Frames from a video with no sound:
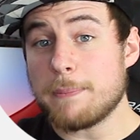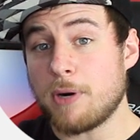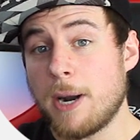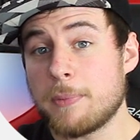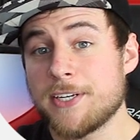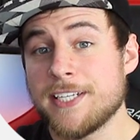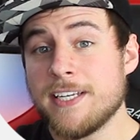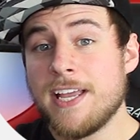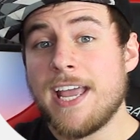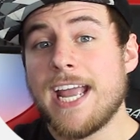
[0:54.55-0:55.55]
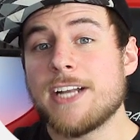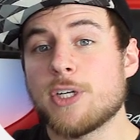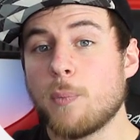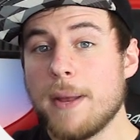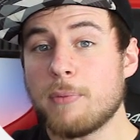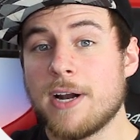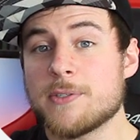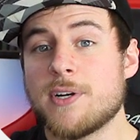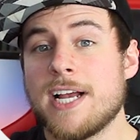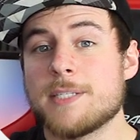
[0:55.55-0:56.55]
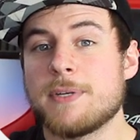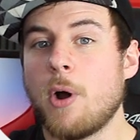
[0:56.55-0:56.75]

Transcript: property, and your web browser has been